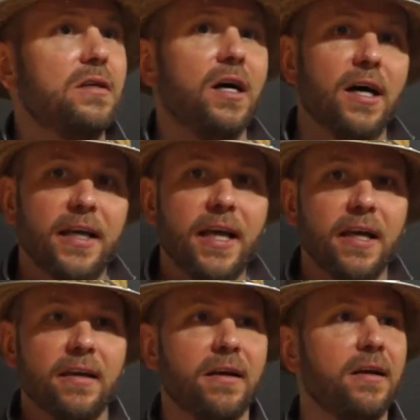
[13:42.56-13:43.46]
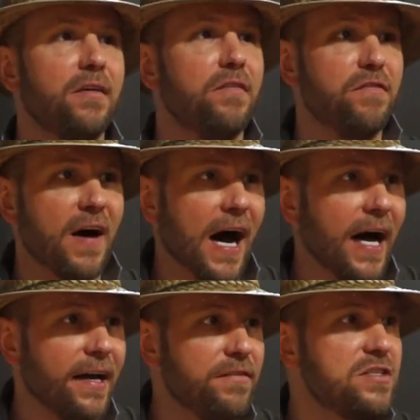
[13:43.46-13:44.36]
Again,
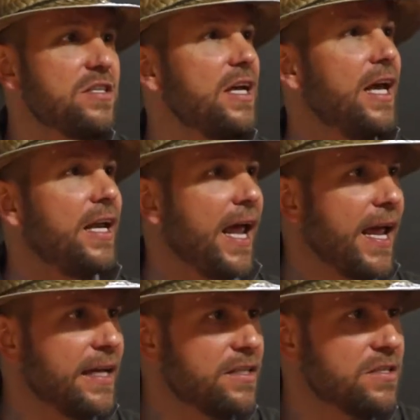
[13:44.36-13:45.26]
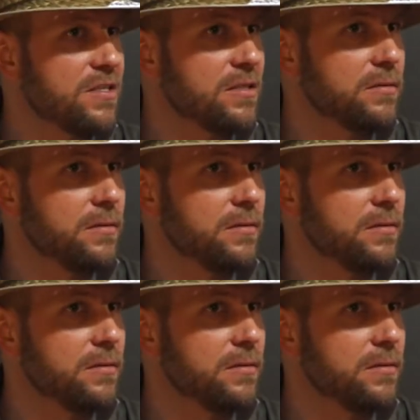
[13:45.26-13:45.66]
5s and 8s.